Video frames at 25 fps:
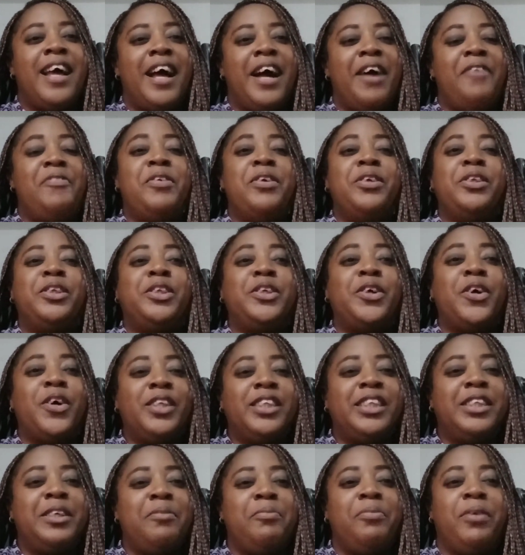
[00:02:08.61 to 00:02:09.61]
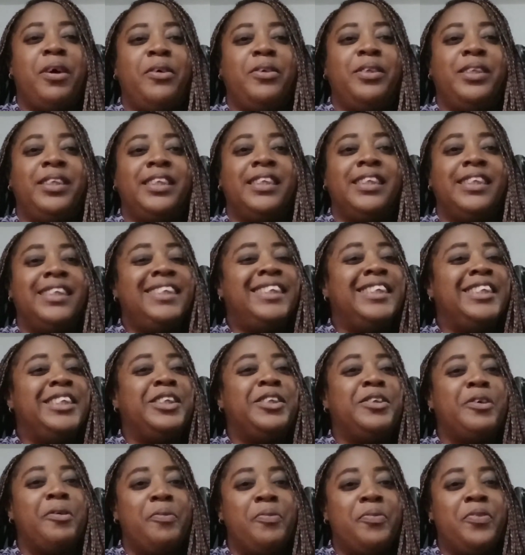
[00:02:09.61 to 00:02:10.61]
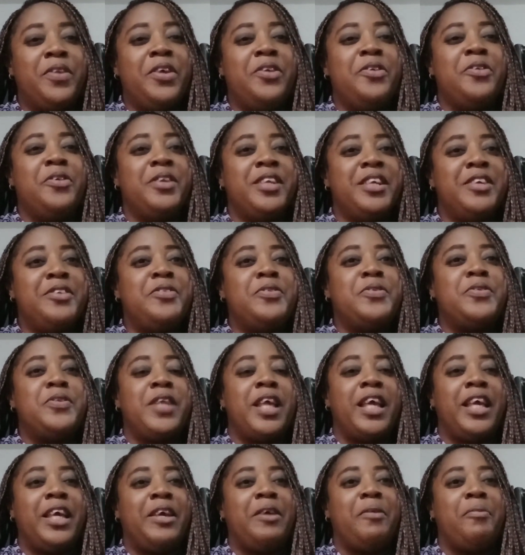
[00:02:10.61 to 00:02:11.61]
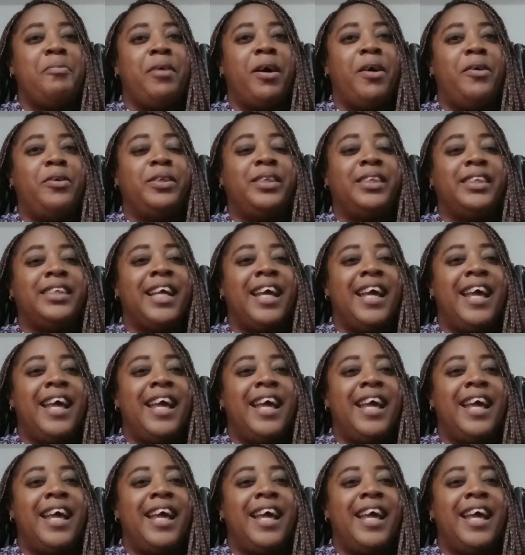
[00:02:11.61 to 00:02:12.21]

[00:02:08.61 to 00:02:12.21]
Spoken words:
Have you thought about it? This is something you need to think about